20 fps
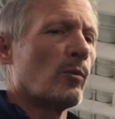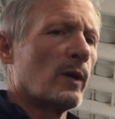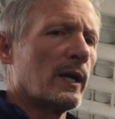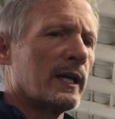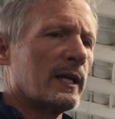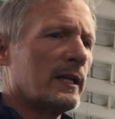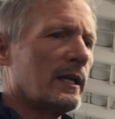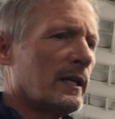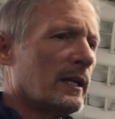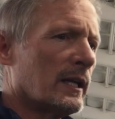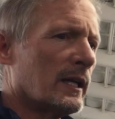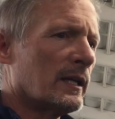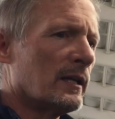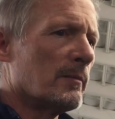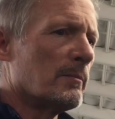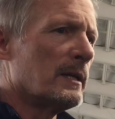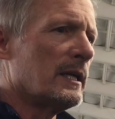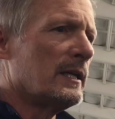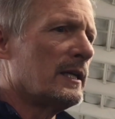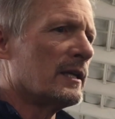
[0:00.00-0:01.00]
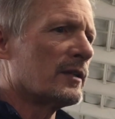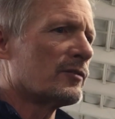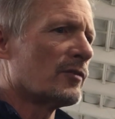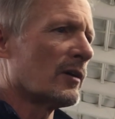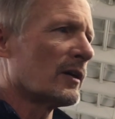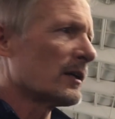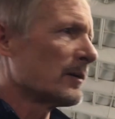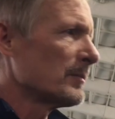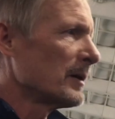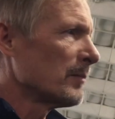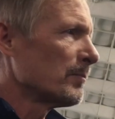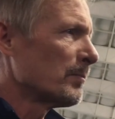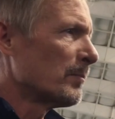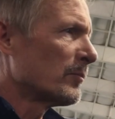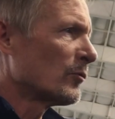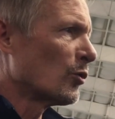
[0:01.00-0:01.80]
away in the media talking about